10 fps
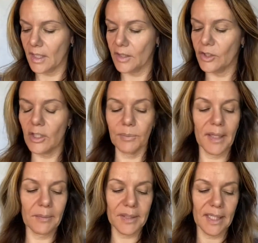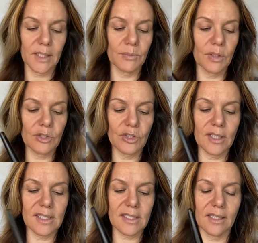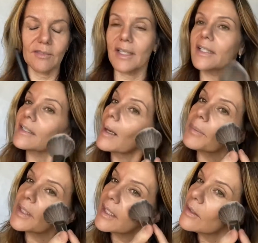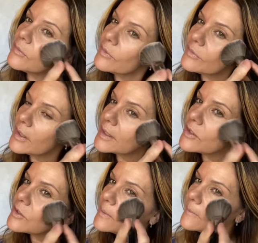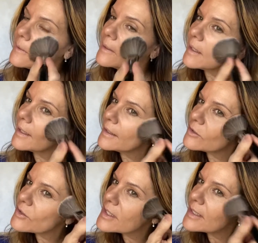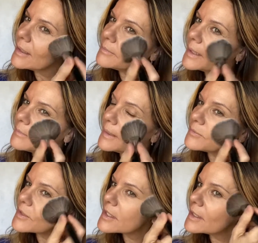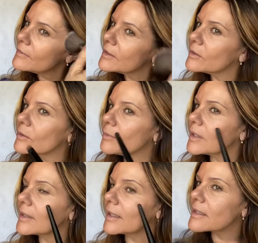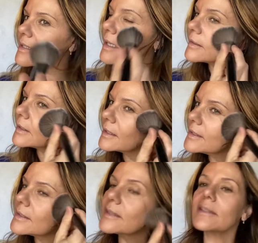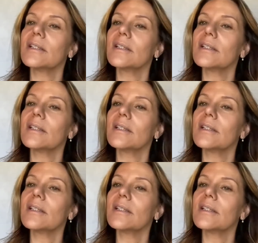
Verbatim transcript: And you can apply with any brush that's kind of like an applicator for foundation. And I just dab, dab, dab, just to give it a little bit of that sun kiss